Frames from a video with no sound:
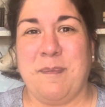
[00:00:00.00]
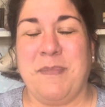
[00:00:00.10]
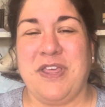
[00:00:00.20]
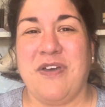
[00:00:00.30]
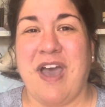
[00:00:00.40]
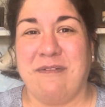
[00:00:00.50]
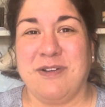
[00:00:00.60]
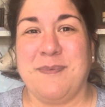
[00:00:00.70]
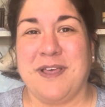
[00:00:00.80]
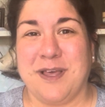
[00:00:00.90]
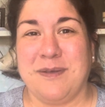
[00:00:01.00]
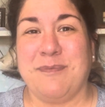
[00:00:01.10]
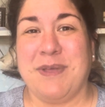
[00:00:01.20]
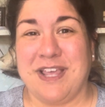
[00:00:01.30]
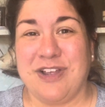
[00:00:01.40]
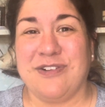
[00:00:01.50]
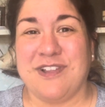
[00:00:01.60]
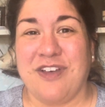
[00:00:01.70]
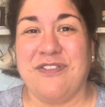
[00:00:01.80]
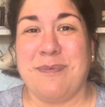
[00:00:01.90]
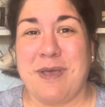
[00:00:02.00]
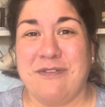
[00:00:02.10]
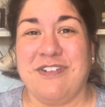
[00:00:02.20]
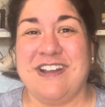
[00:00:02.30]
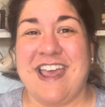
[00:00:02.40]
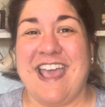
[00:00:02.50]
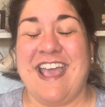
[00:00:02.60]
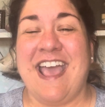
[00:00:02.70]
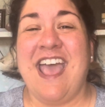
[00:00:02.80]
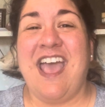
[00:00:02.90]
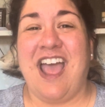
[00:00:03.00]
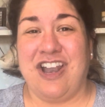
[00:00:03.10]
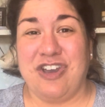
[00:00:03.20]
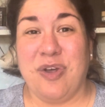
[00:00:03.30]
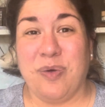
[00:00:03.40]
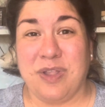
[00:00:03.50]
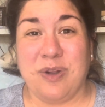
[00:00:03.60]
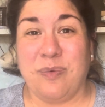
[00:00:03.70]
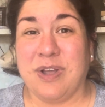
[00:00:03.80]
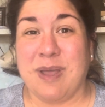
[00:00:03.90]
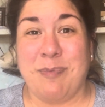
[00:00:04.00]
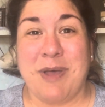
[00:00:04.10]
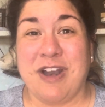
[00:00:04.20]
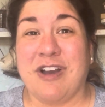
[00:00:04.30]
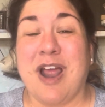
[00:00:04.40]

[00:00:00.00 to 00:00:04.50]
but you have to pick yourself up every day and know that it will get better.